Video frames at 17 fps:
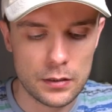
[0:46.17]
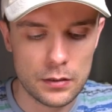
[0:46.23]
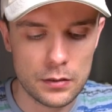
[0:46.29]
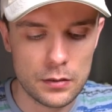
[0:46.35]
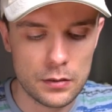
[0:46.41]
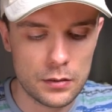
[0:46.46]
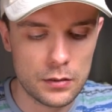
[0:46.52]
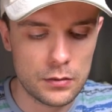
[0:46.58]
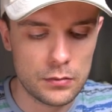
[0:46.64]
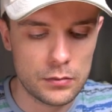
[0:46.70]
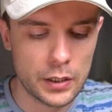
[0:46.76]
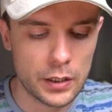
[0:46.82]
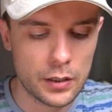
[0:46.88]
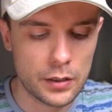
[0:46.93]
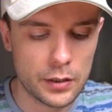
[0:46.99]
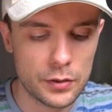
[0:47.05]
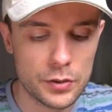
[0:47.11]
Uh,
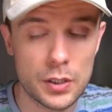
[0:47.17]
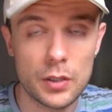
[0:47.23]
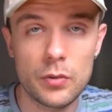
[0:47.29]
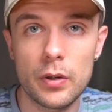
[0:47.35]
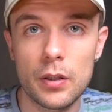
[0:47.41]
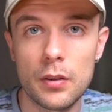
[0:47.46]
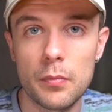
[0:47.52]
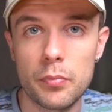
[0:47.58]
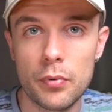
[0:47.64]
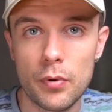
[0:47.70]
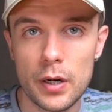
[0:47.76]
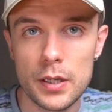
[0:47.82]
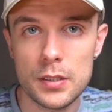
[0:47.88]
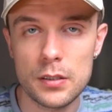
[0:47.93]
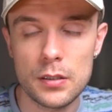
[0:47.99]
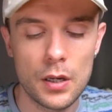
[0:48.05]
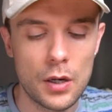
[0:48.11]
like considering the
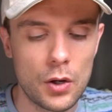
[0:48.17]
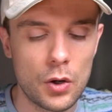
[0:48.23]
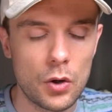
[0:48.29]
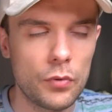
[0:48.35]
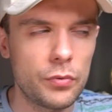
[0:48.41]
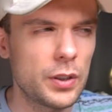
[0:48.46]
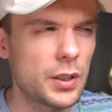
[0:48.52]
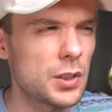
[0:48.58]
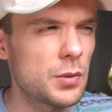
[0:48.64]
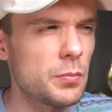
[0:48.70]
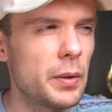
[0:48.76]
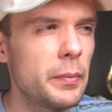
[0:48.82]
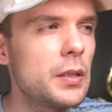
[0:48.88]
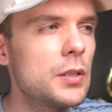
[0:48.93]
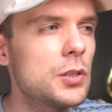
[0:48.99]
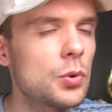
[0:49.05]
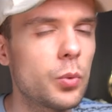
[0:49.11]
price of like
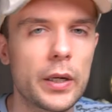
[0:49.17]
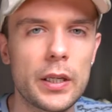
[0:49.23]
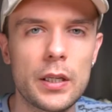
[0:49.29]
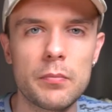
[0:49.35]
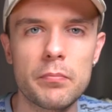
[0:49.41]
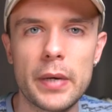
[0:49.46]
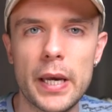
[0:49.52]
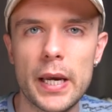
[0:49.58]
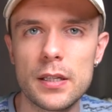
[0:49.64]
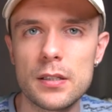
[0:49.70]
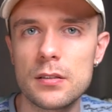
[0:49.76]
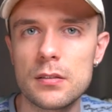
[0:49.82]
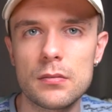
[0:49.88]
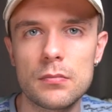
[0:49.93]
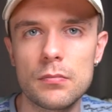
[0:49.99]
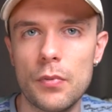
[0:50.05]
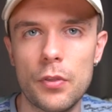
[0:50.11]
maybe 20
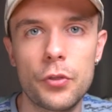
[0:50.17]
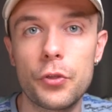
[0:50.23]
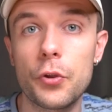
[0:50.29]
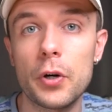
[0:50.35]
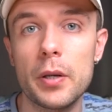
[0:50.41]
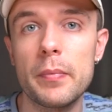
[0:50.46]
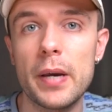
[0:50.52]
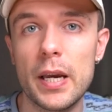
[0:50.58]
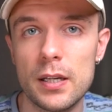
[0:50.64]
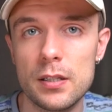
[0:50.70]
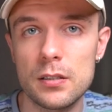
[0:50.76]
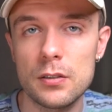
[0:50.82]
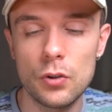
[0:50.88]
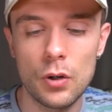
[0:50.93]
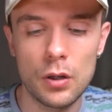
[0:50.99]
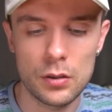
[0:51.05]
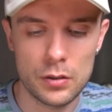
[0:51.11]
max, 30
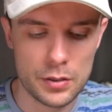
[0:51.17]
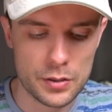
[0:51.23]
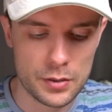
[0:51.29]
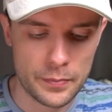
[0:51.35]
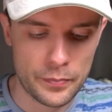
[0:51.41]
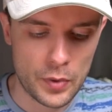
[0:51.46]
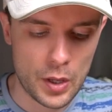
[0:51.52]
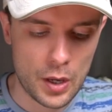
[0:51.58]
max dollars.